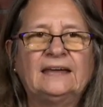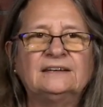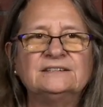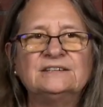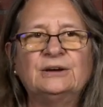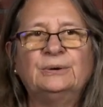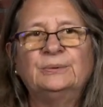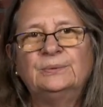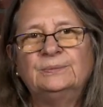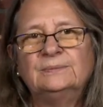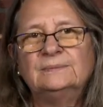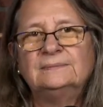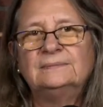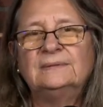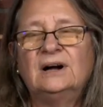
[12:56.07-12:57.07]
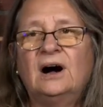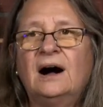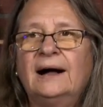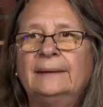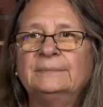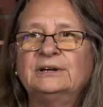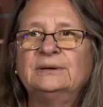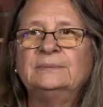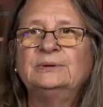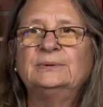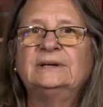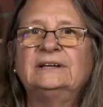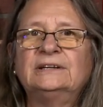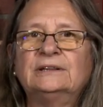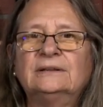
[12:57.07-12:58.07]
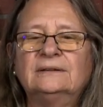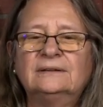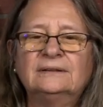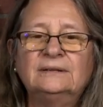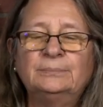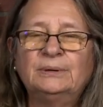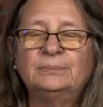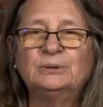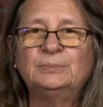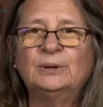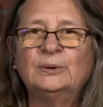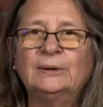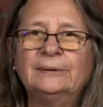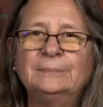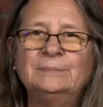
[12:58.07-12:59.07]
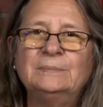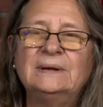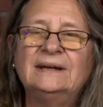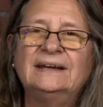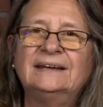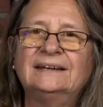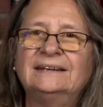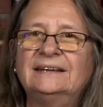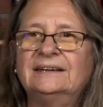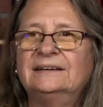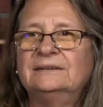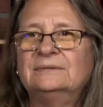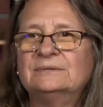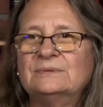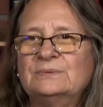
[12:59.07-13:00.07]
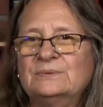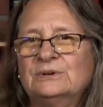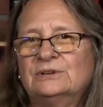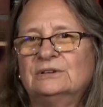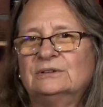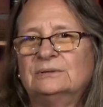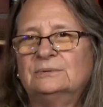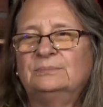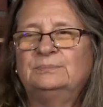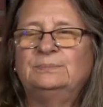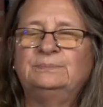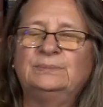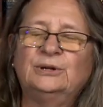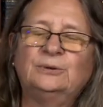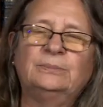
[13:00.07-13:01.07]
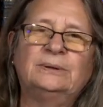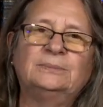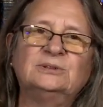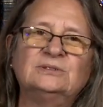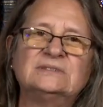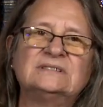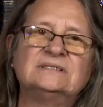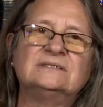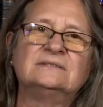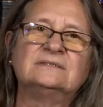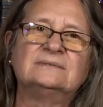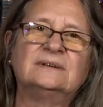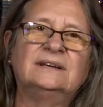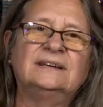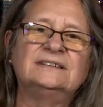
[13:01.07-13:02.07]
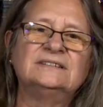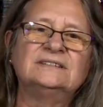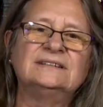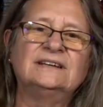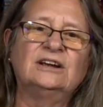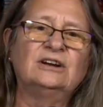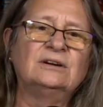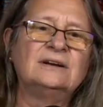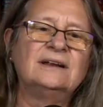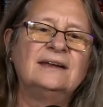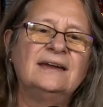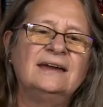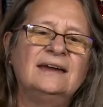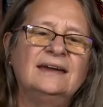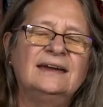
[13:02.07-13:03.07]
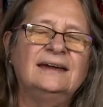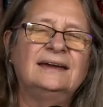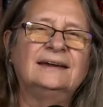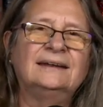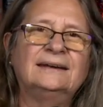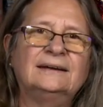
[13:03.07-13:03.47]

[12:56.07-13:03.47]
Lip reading: so I'm going to be reading the bubble poem, and then we'll blow bubbles into the air. And